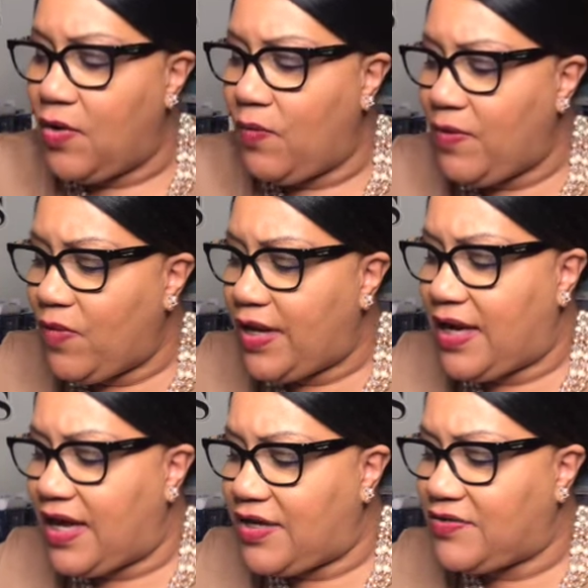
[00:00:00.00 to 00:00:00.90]
we want
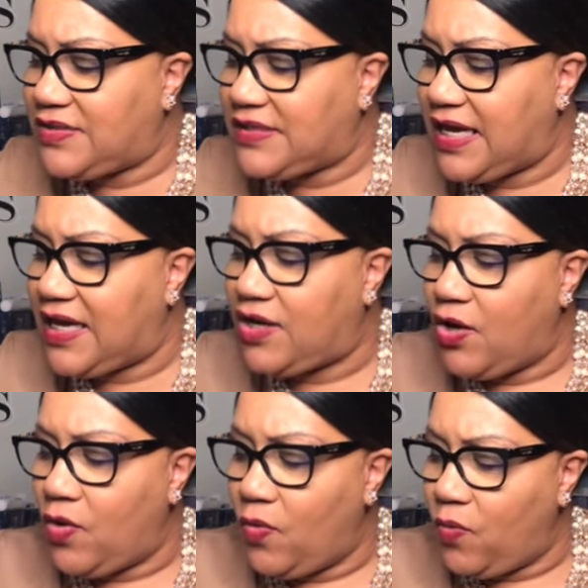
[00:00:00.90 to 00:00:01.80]
to understand
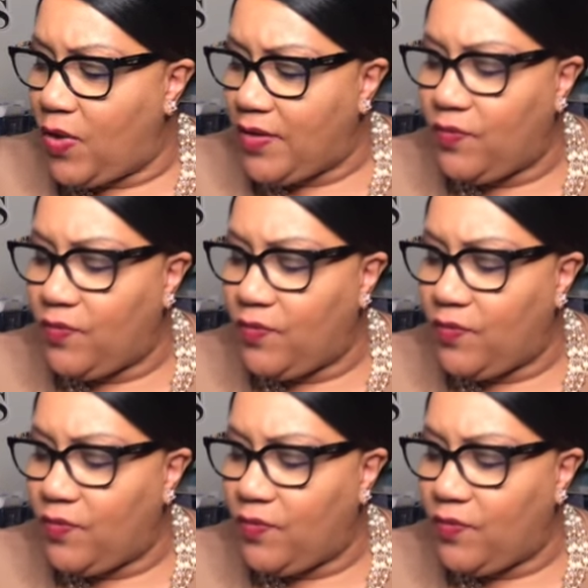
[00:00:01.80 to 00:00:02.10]
what